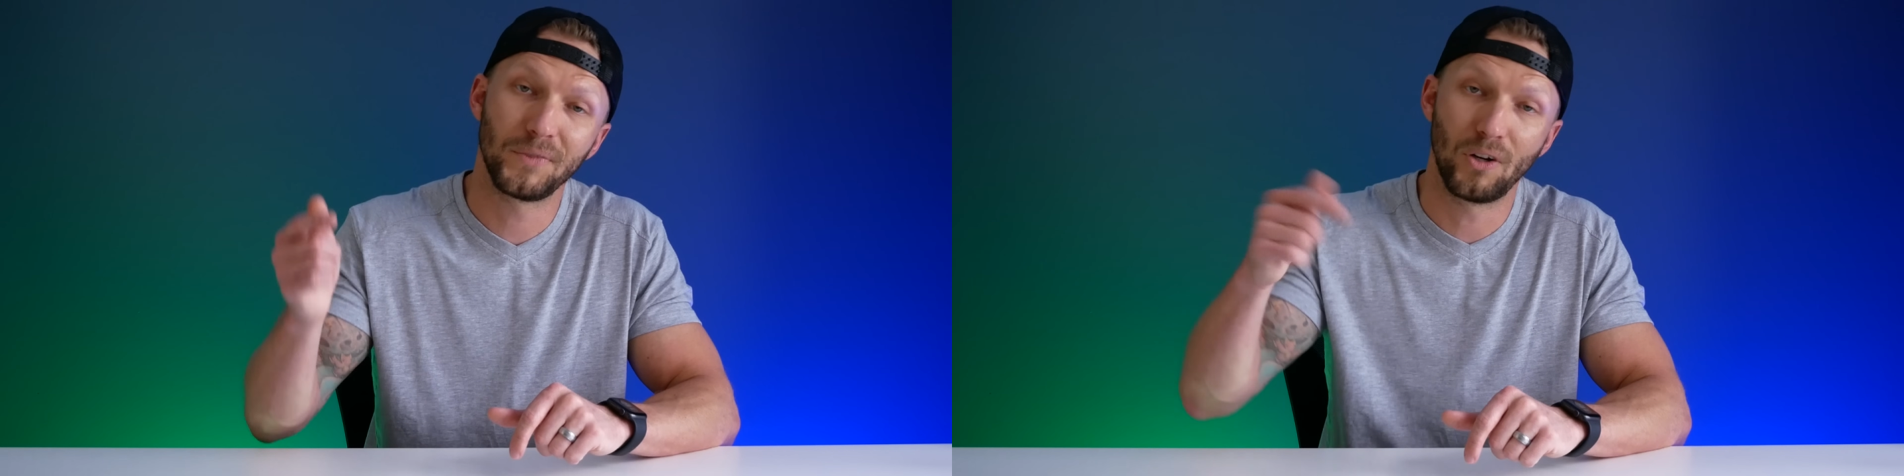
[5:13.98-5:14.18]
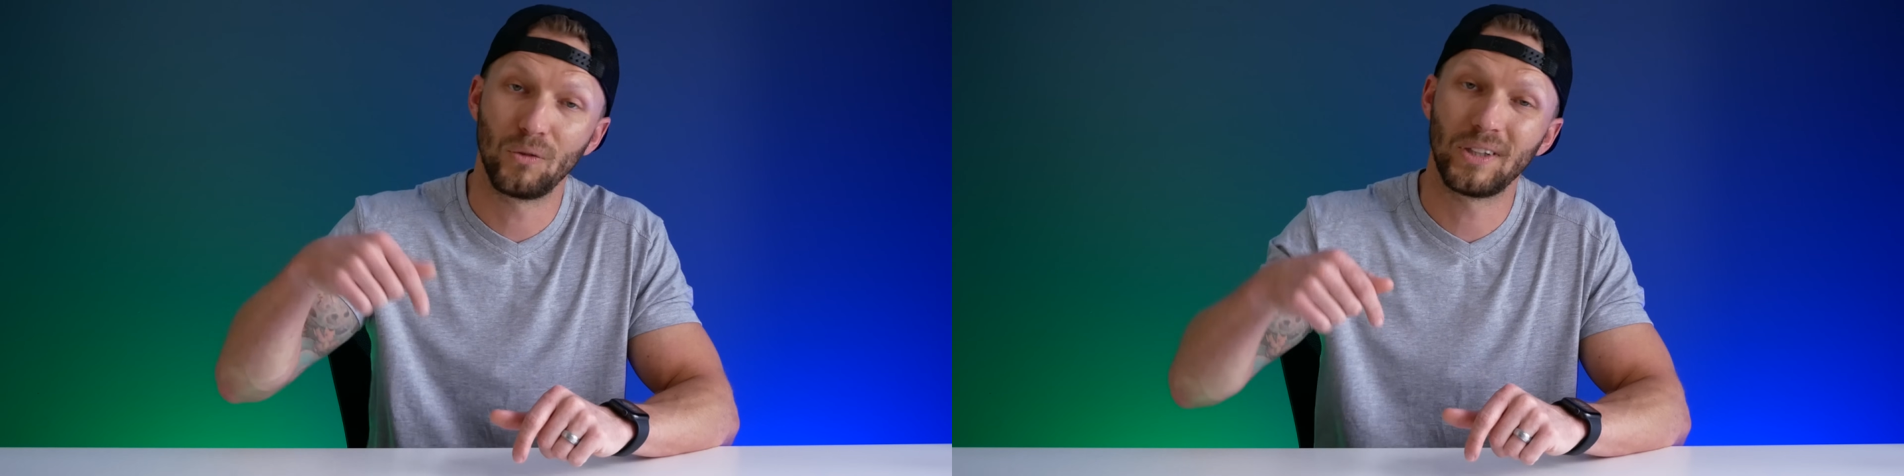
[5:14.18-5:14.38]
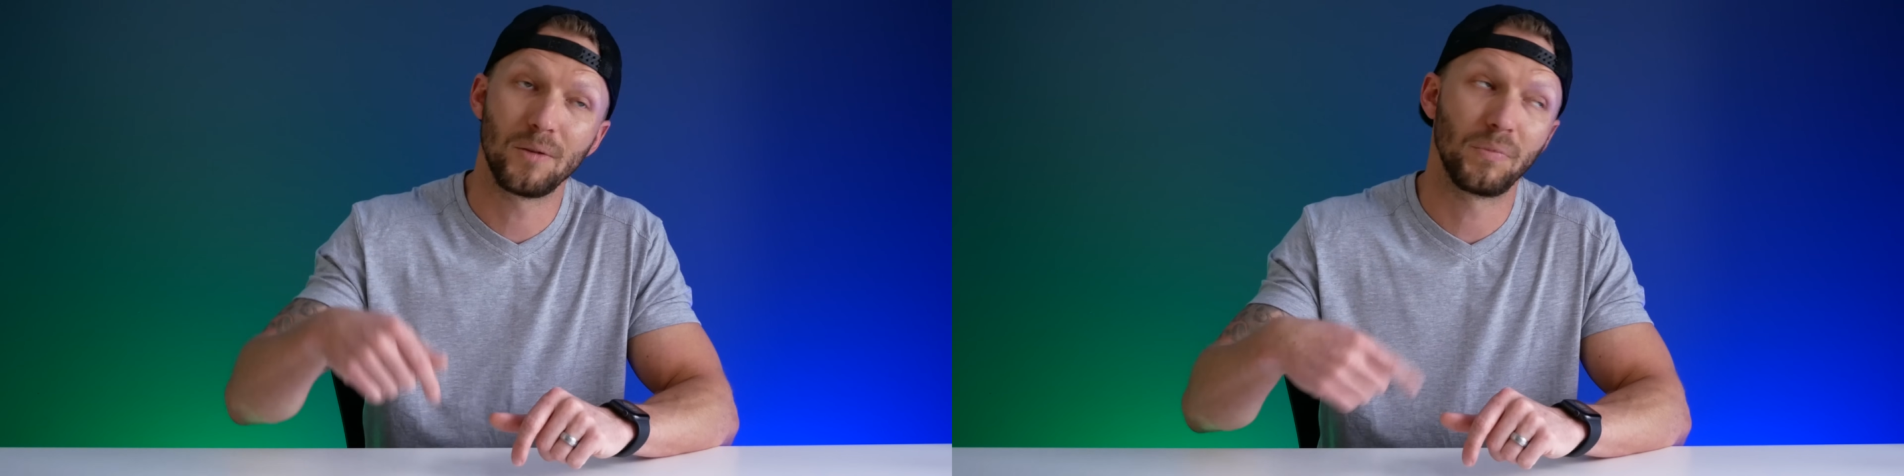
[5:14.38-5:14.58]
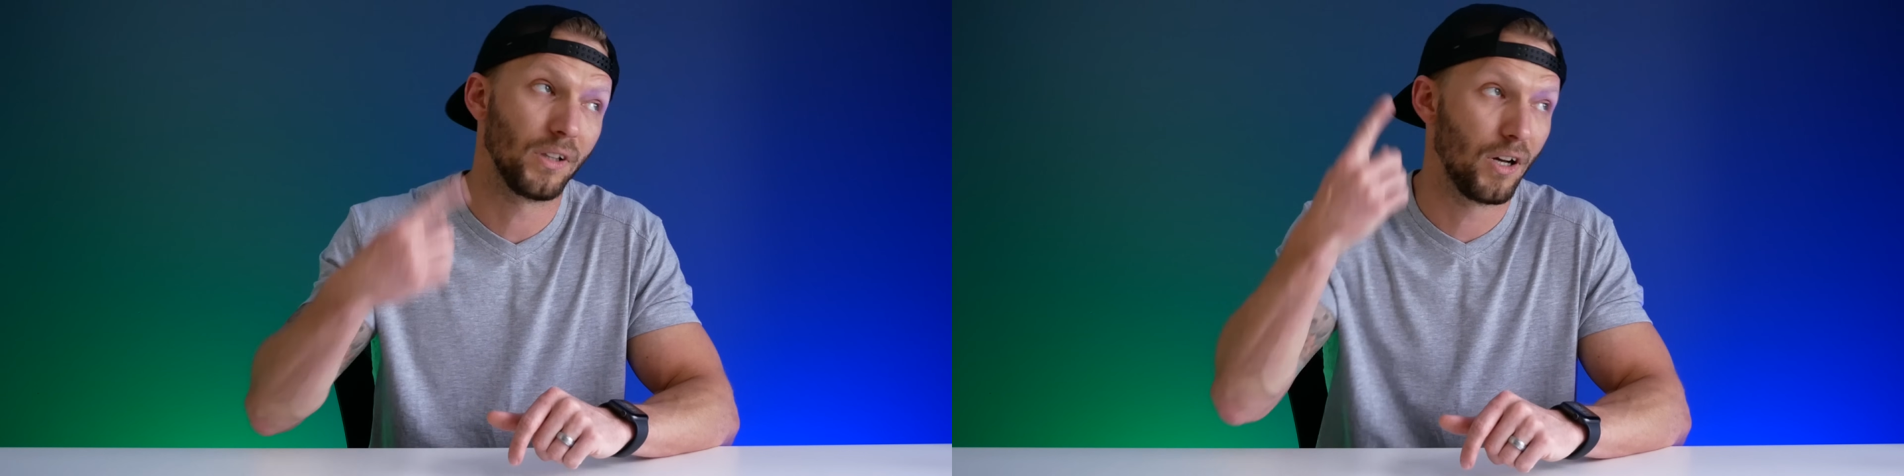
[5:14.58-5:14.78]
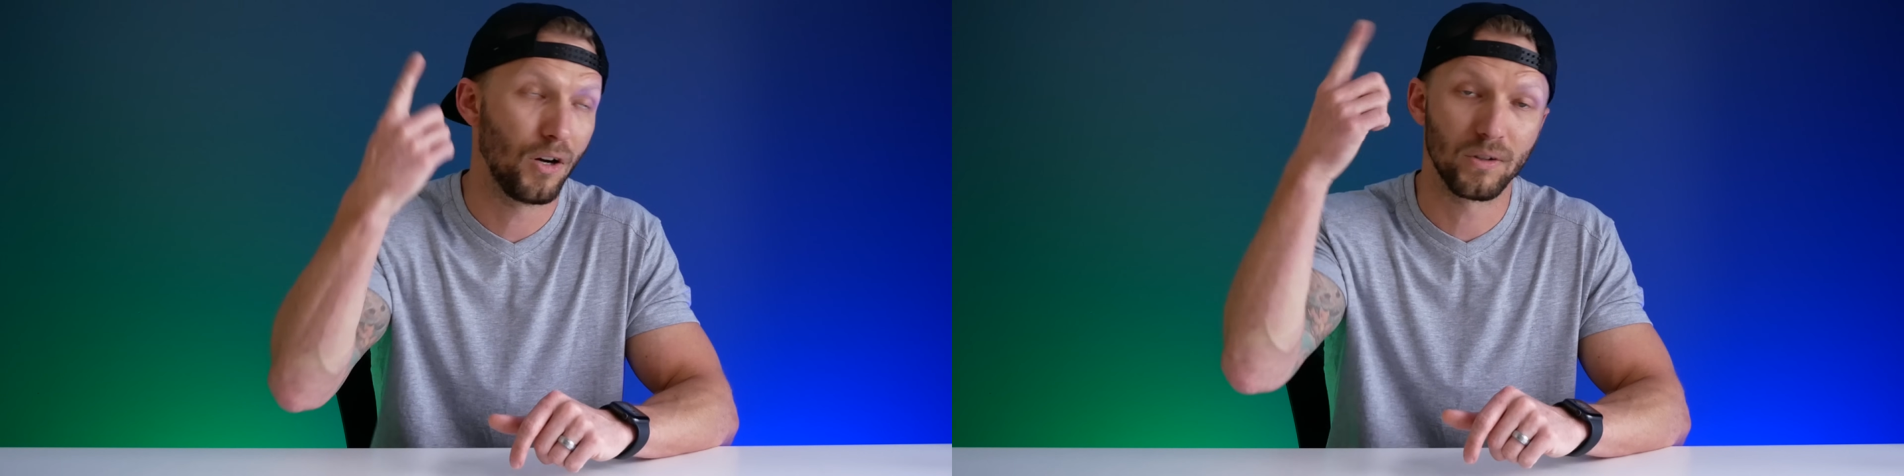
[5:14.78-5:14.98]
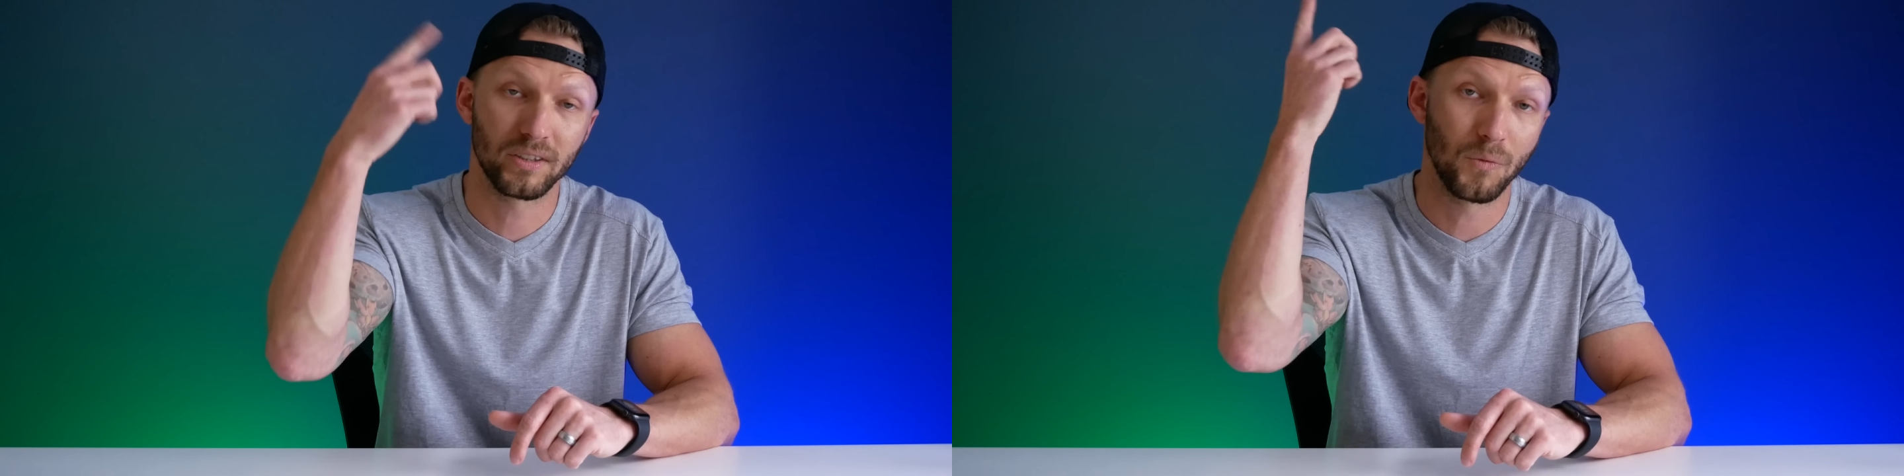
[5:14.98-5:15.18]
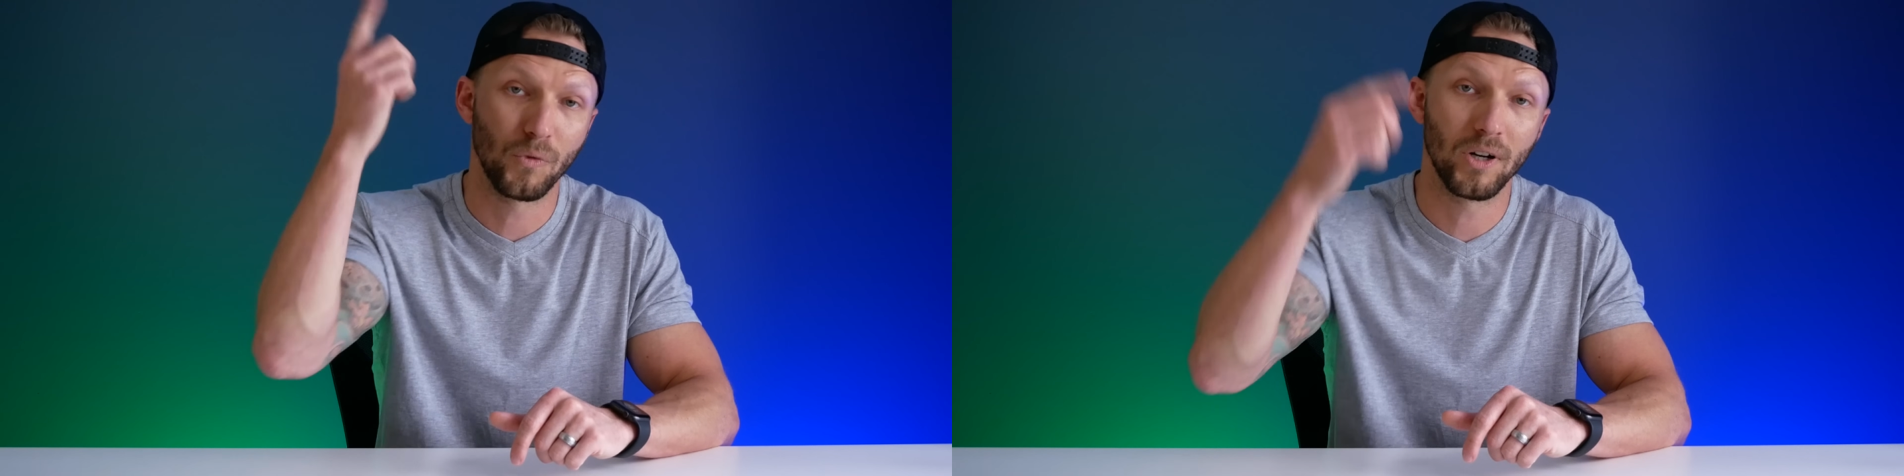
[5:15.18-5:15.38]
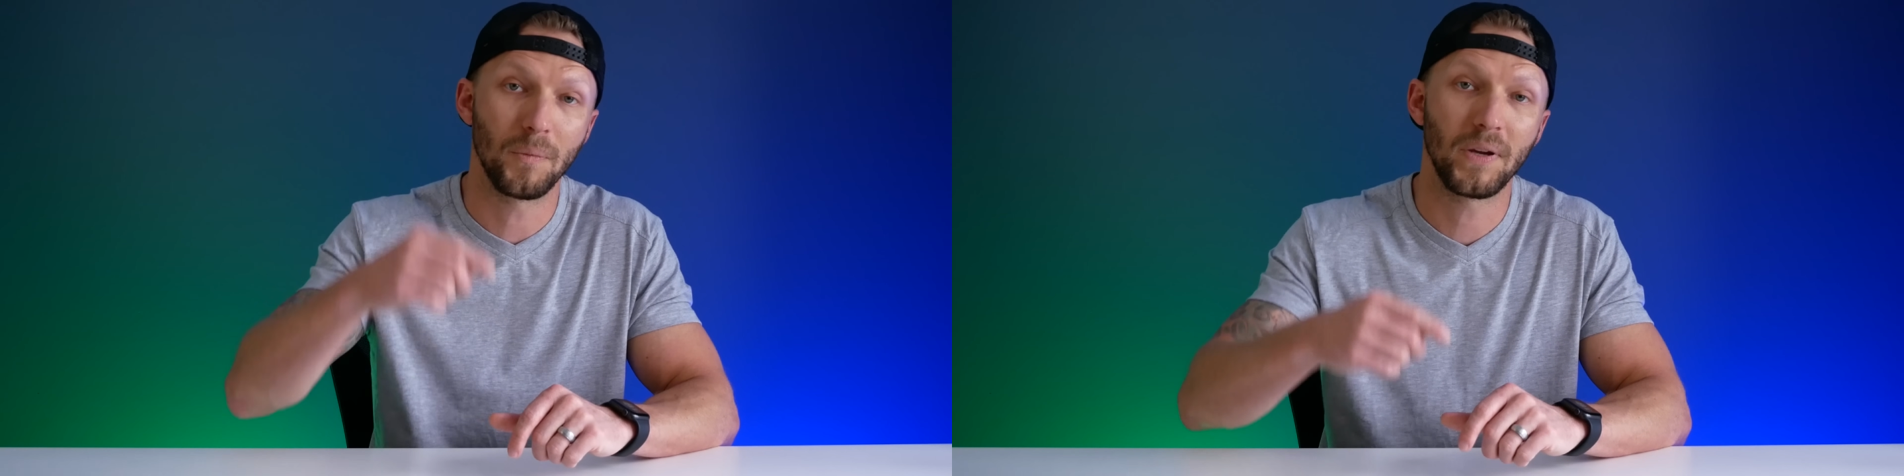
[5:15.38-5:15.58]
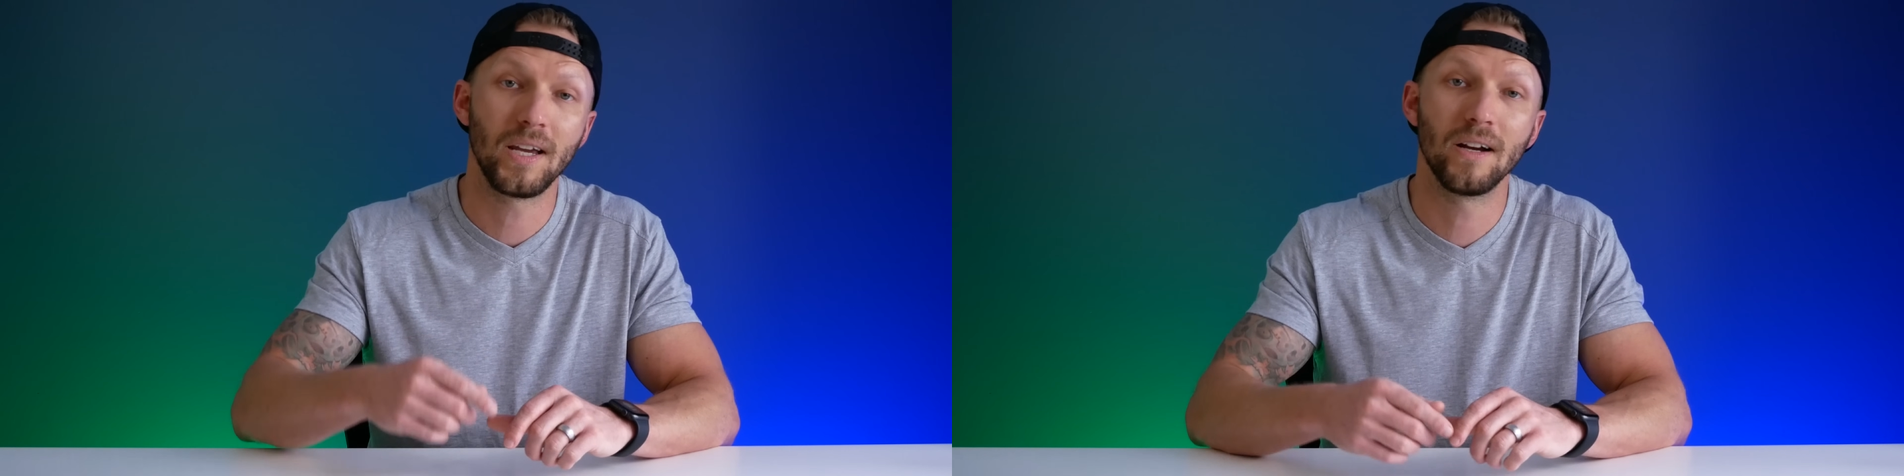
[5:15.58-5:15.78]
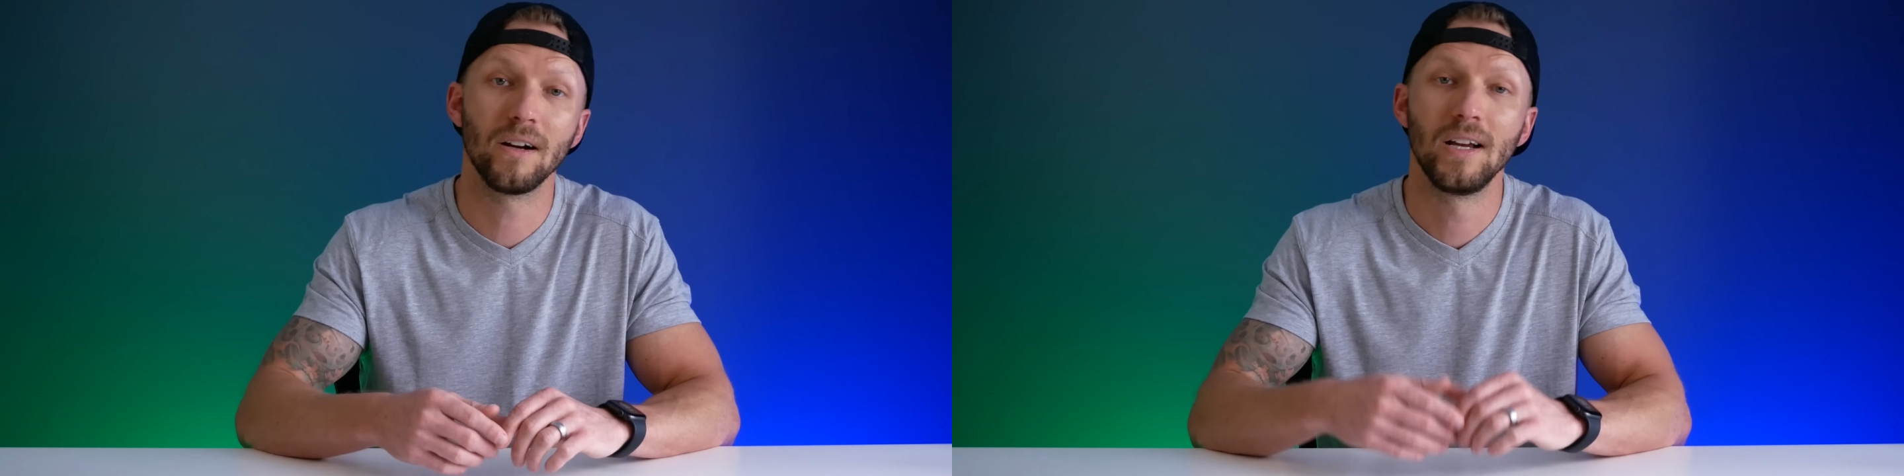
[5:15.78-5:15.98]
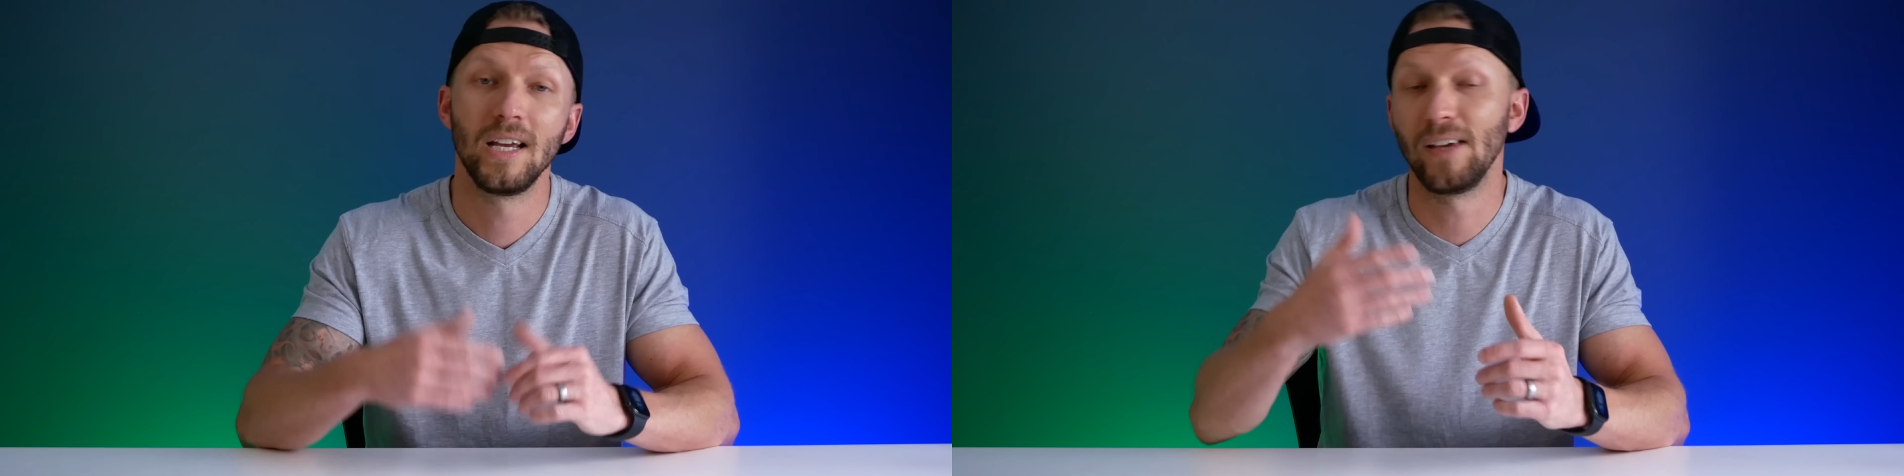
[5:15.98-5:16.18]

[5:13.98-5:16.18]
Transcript: link below or somewhere up here